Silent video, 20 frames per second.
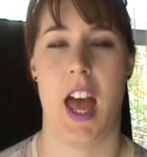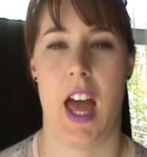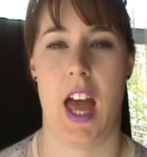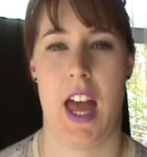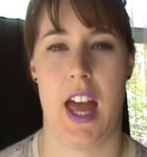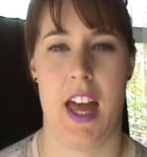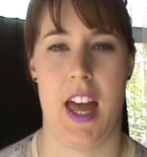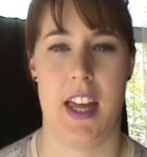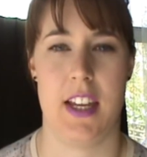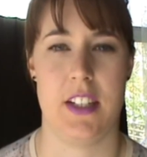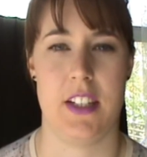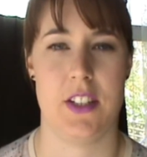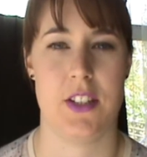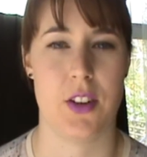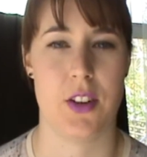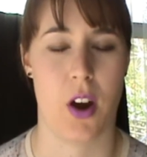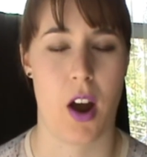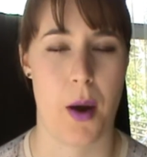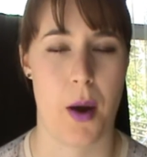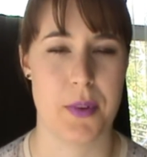And
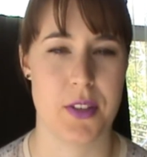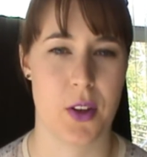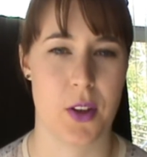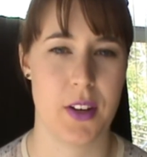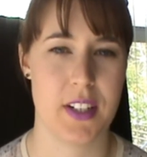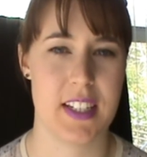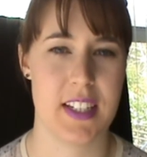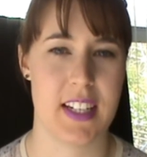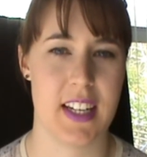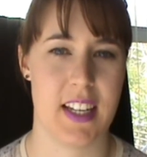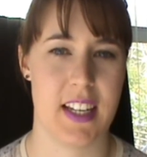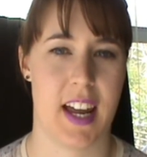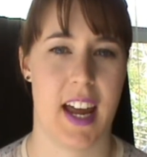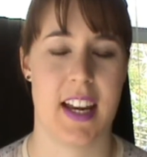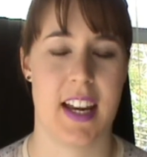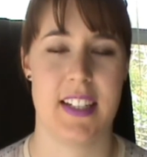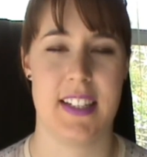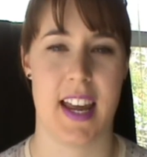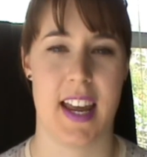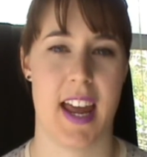so I was going to get
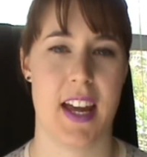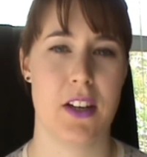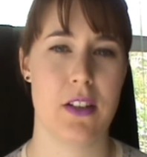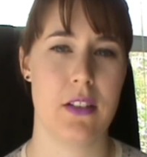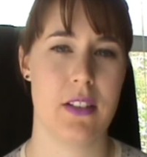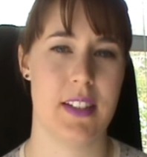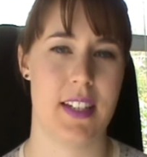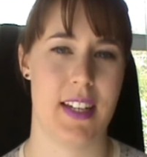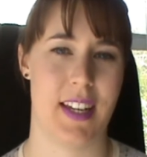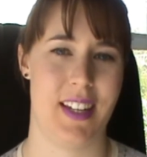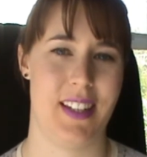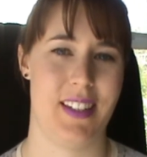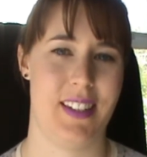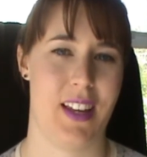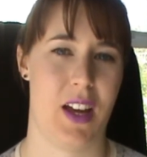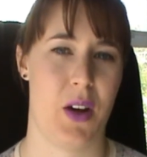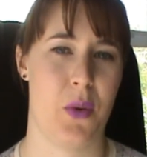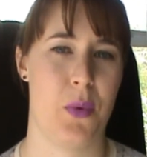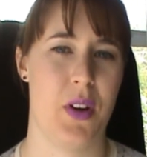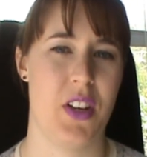a Tangle
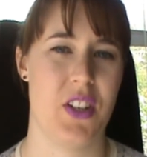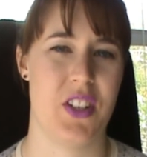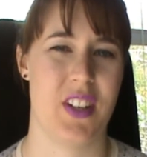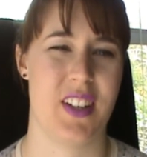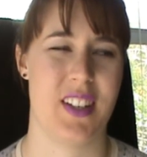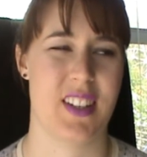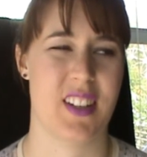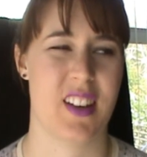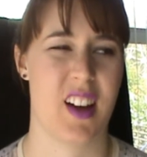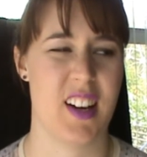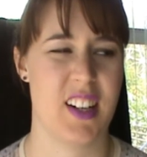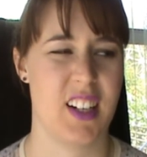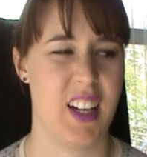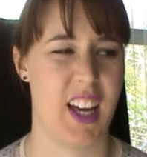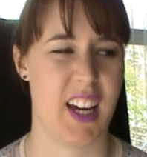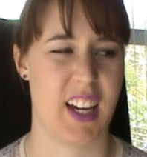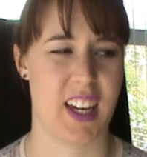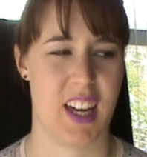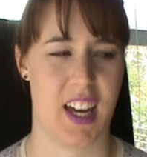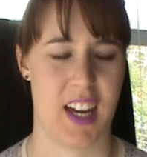Teaser, which is kind of
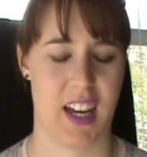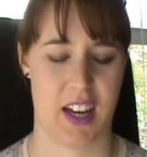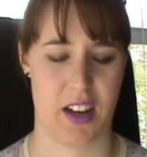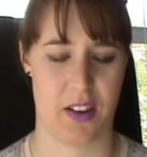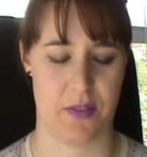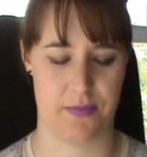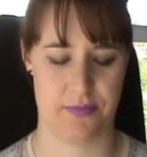like a,